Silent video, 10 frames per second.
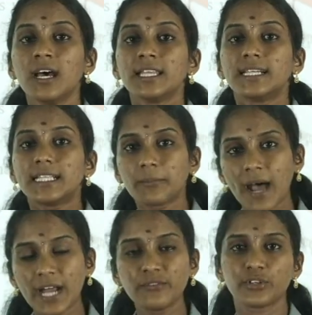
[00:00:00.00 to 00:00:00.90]
the
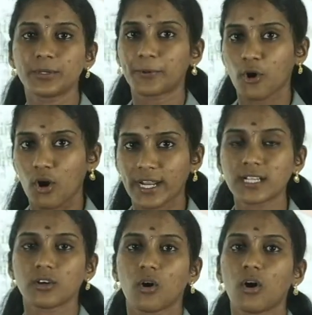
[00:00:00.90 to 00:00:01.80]
demand for the
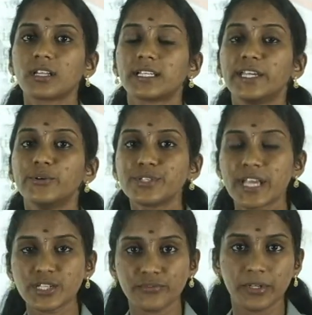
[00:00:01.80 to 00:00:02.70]
product or the
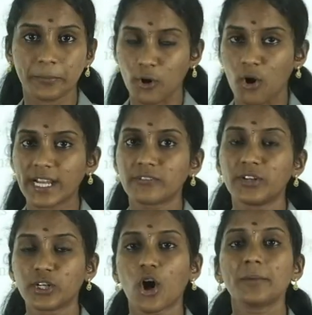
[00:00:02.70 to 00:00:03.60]
usage of the product
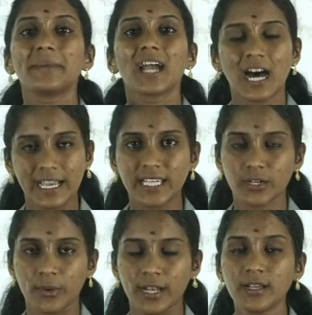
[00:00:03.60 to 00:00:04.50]
will not be a higher
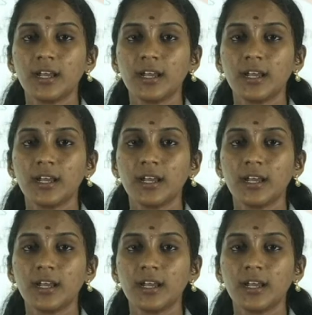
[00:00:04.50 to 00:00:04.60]
one,